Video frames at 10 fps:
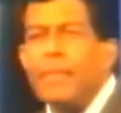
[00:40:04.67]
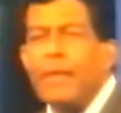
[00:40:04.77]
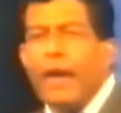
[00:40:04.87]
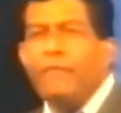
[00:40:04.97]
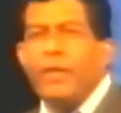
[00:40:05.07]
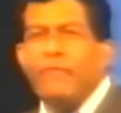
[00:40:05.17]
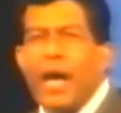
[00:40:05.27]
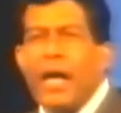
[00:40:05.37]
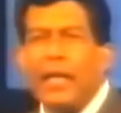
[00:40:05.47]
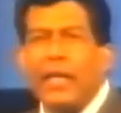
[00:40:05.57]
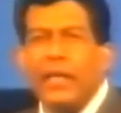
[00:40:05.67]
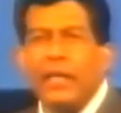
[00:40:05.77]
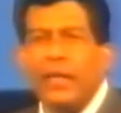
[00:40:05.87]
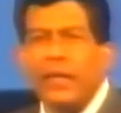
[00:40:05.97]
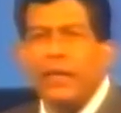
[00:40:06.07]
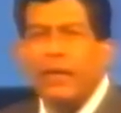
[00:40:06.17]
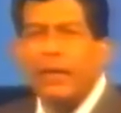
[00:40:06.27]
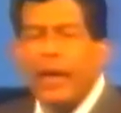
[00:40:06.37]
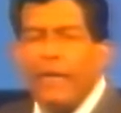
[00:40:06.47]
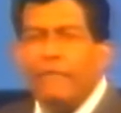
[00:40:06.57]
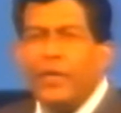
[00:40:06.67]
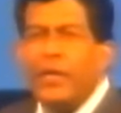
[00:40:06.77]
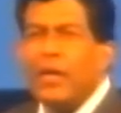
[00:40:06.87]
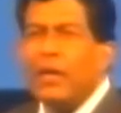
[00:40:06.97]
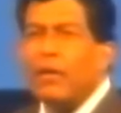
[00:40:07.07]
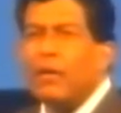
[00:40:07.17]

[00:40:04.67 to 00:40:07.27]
every valley, every hill,